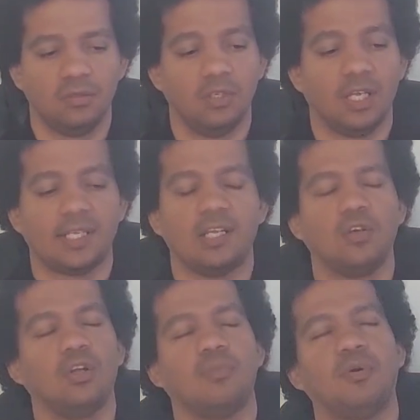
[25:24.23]
You're like, I
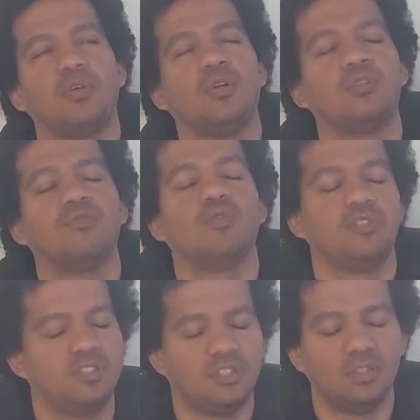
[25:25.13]
call upon all the
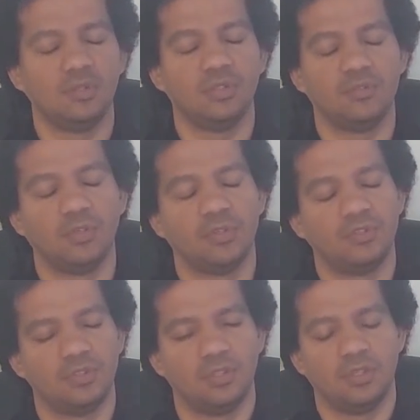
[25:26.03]
forces in the
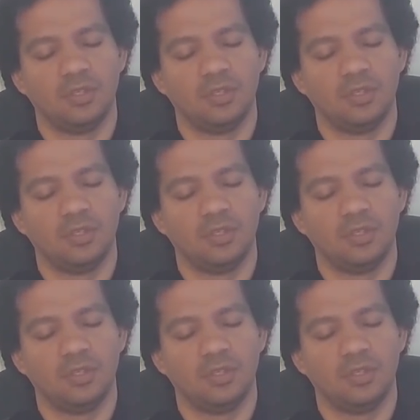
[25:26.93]
universe